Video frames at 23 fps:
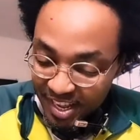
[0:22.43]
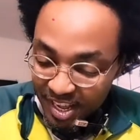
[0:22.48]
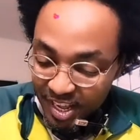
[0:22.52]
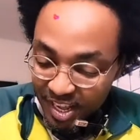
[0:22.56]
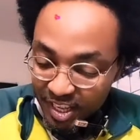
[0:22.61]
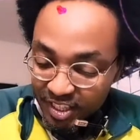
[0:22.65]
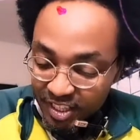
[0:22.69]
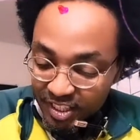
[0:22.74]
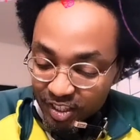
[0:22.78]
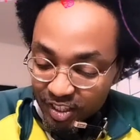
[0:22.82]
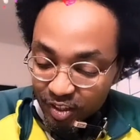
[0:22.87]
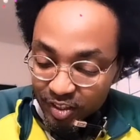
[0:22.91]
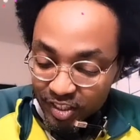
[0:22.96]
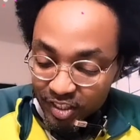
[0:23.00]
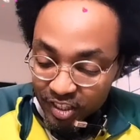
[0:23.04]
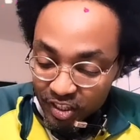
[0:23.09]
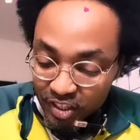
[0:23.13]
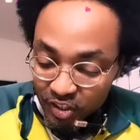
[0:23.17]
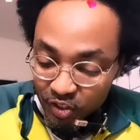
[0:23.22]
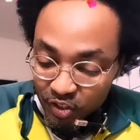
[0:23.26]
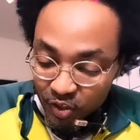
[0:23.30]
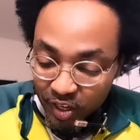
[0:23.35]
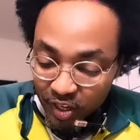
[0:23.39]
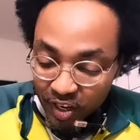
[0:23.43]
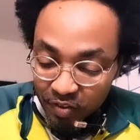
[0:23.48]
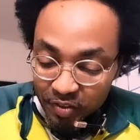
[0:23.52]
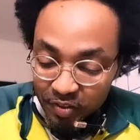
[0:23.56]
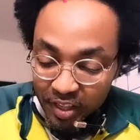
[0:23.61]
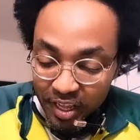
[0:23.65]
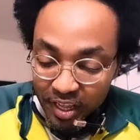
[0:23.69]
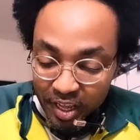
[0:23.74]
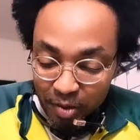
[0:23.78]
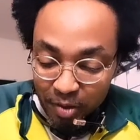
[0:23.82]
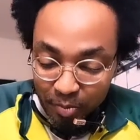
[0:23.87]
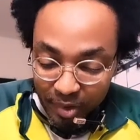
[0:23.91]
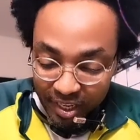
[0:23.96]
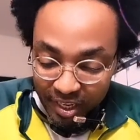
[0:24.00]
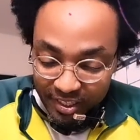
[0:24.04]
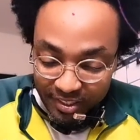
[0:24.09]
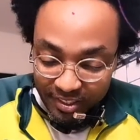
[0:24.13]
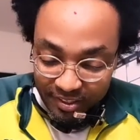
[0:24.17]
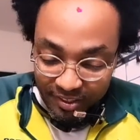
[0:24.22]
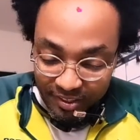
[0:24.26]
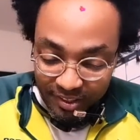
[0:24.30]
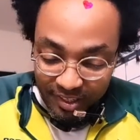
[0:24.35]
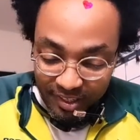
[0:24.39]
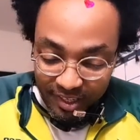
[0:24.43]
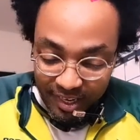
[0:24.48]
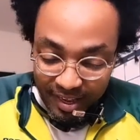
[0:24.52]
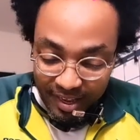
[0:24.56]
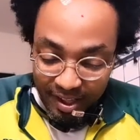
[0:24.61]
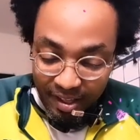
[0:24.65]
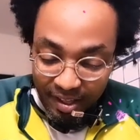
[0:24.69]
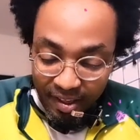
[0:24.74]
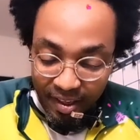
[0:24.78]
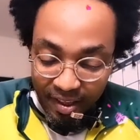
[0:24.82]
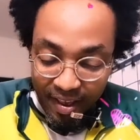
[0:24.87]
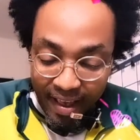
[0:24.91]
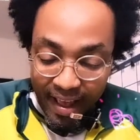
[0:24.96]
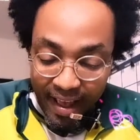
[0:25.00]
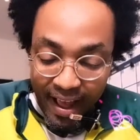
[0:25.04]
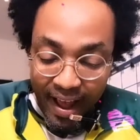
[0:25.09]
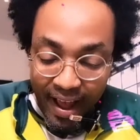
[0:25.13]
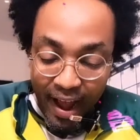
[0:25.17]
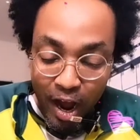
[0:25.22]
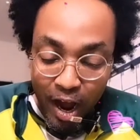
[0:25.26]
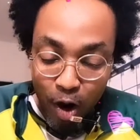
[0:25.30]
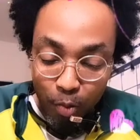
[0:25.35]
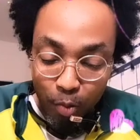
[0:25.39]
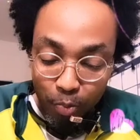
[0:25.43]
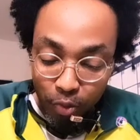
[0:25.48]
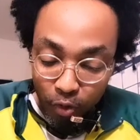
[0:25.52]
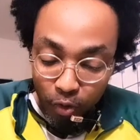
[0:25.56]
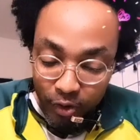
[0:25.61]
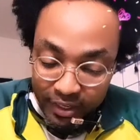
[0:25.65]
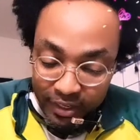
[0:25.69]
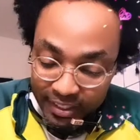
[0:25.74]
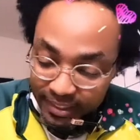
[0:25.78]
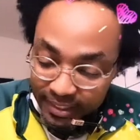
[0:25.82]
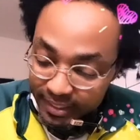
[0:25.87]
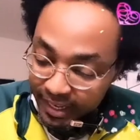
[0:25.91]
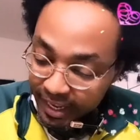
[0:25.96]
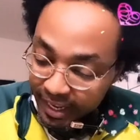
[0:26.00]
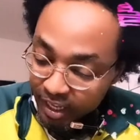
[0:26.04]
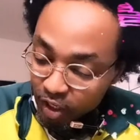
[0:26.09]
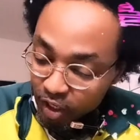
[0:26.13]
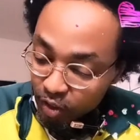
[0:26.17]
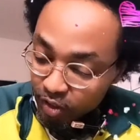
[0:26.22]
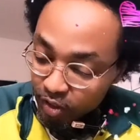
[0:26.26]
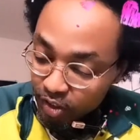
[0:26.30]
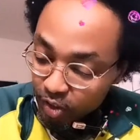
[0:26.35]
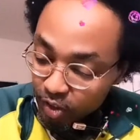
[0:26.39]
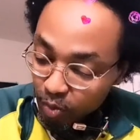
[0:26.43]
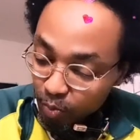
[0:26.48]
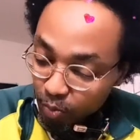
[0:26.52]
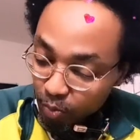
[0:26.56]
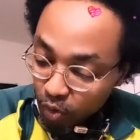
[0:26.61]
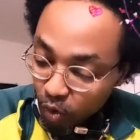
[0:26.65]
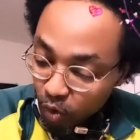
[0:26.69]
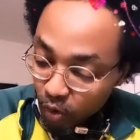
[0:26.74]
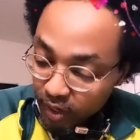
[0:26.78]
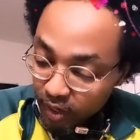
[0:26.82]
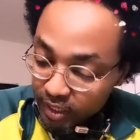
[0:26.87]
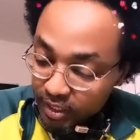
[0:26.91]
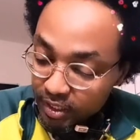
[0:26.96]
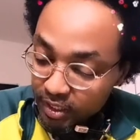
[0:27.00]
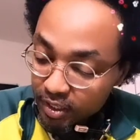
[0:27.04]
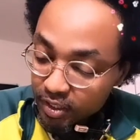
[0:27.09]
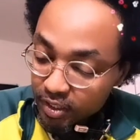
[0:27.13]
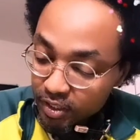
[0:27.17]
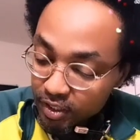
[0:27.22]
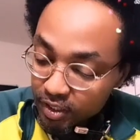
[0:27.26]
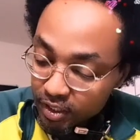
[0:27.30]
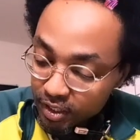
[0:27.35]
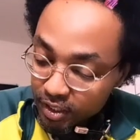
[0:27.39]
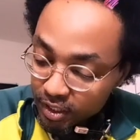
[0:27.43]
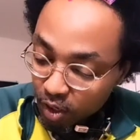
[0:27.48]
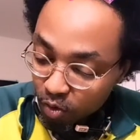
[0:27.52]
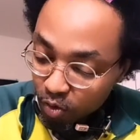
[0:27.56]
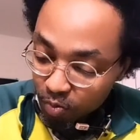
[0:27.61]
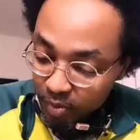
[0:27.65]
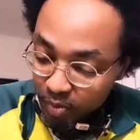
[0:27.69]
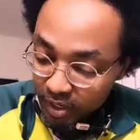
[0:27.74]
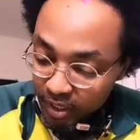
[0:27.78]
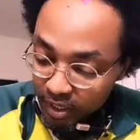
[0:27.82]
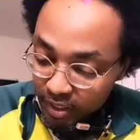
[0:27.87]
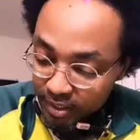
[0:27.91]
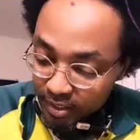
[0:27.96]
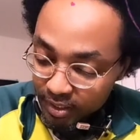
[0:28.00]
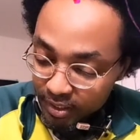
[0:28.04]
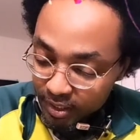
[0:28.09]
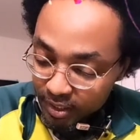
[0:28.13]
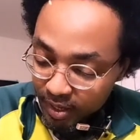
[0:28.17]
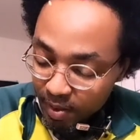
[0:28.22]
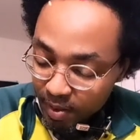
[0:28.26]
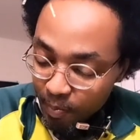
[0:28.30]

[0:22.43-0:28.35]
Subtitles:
So, sister of the Mister, I appreciate your support so much.